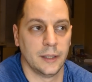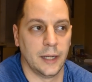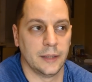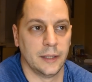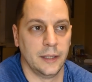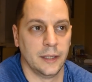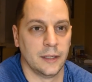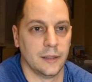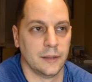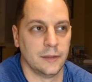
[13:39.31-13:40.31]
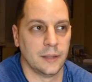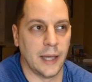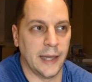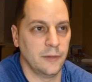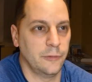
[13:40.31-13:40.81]
I think in a
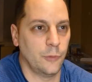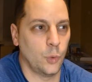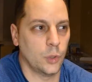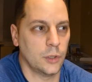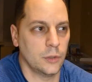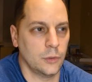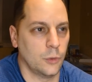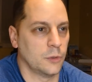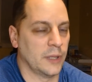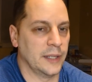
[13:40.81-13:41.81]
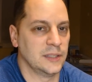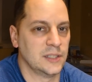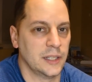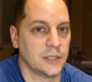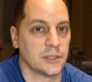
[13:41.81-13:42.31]
9.4 or
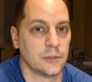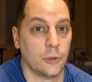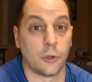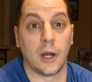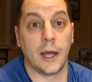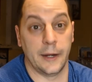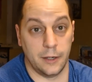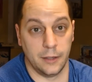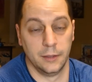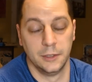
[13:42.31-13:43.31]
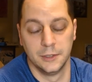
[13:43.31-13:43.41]
9.6 or higher.